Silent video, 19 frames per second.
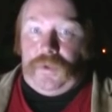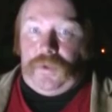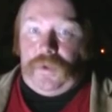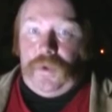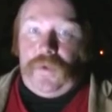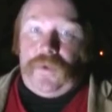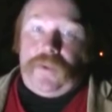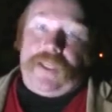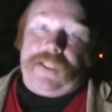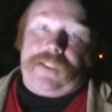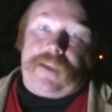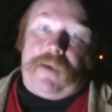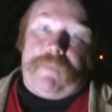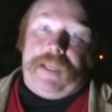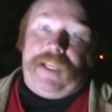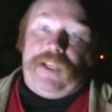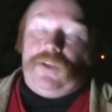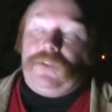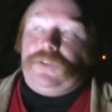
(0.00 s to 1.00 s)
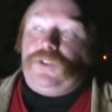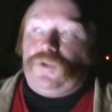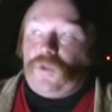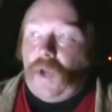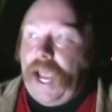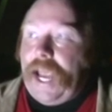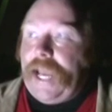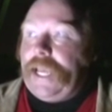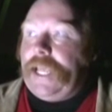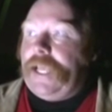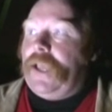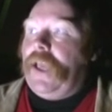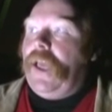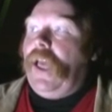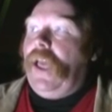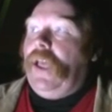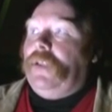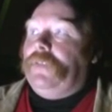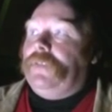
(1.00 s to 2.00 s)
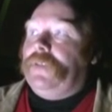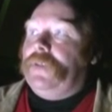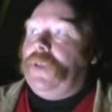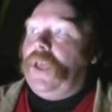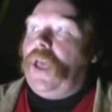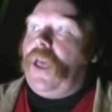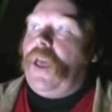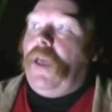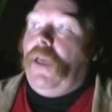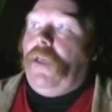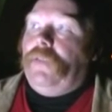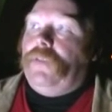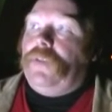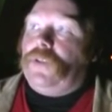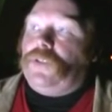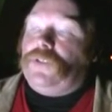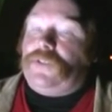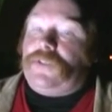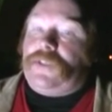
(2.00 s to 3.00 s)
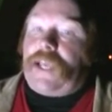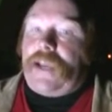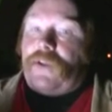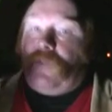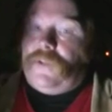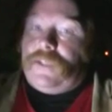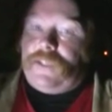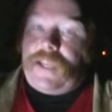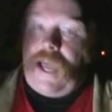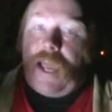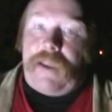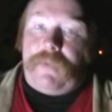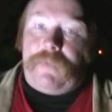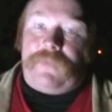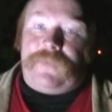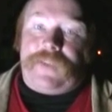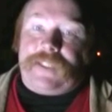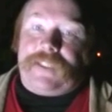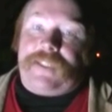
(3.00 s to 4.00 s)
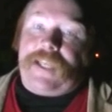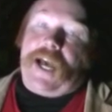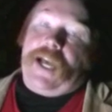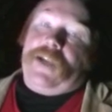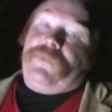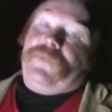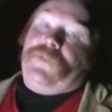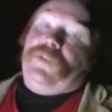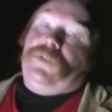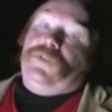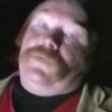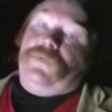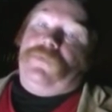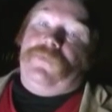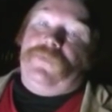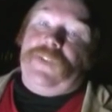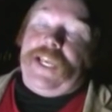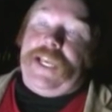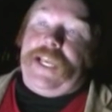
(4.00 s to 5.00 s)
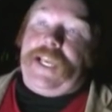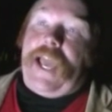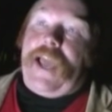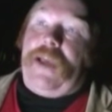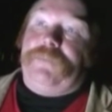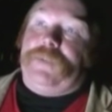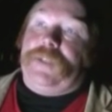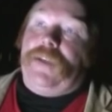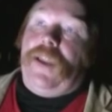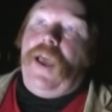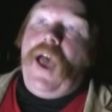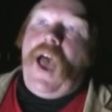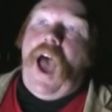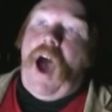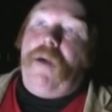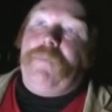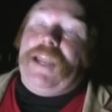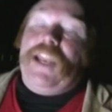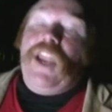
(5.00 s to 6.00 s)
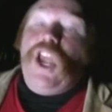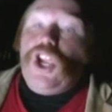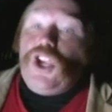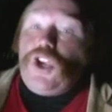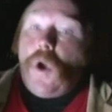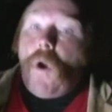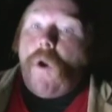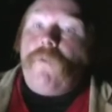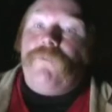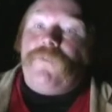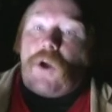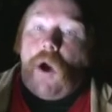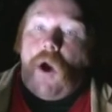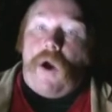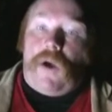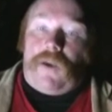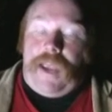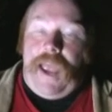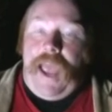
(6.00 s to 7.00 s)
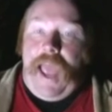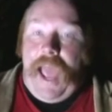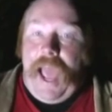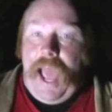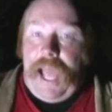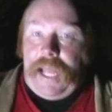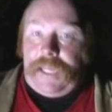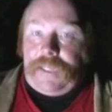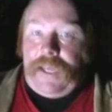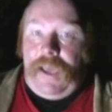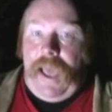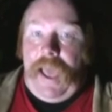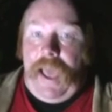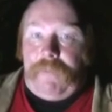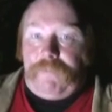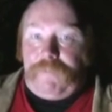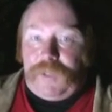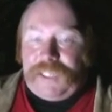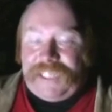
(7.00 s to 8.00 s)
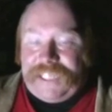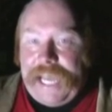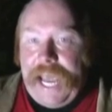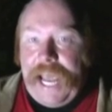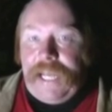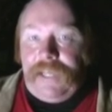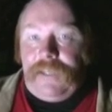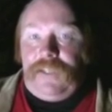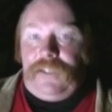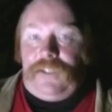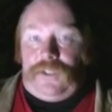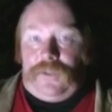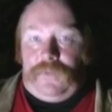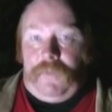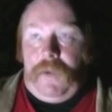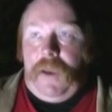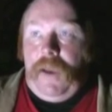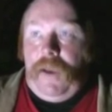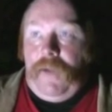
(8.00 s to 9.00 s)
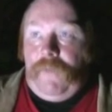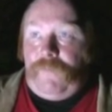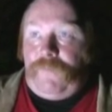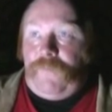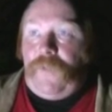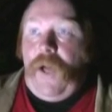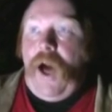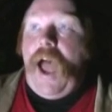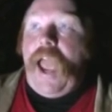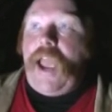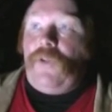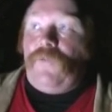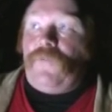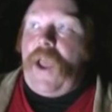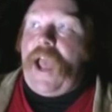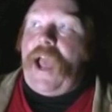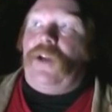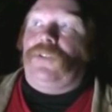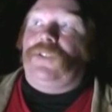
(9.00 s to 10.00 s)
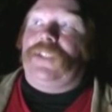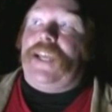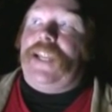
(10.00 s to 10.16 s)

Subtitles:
do this. I mean, you're trading the sacred name of the Starfleet captain. I mean, you've gone and pretended to fly around